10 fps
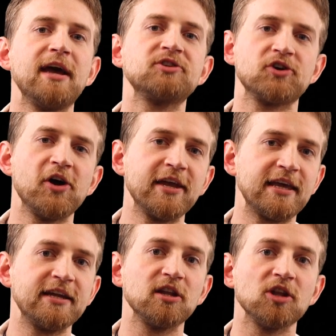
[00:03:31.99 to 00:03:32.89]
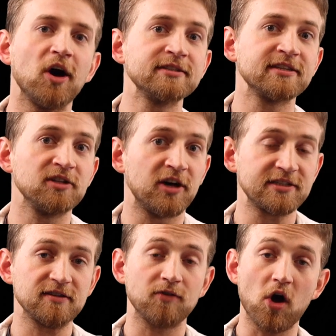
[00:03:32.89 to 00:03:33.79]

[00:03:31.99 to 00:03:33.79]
and drawing in lots and lots of